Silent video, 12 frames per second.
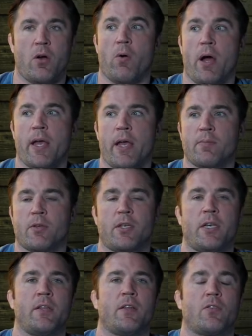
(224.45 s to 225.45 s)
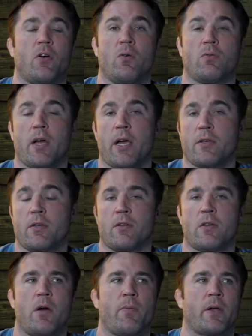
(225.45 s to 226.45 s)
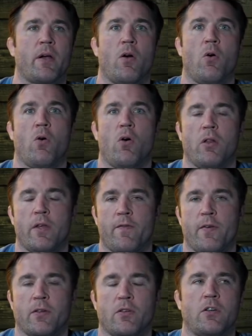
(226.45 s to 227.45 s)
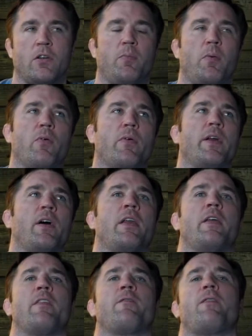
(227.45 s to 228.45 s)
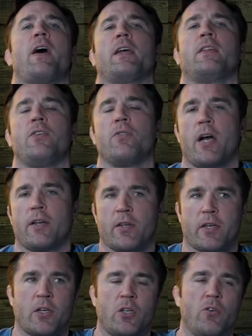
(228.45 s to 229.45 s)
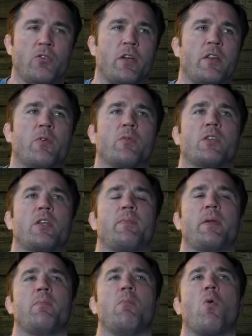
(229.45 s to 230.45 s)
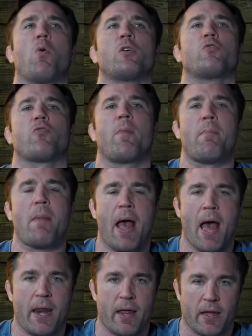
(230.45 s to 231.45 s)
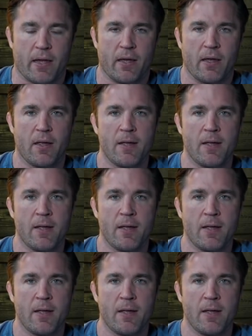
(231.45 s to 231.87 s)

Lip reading: Oh, I am seeing this. Oh, Tyson's not, Holyfield's still pouring on. And then finally you got to conclusion, and there was something more dramatic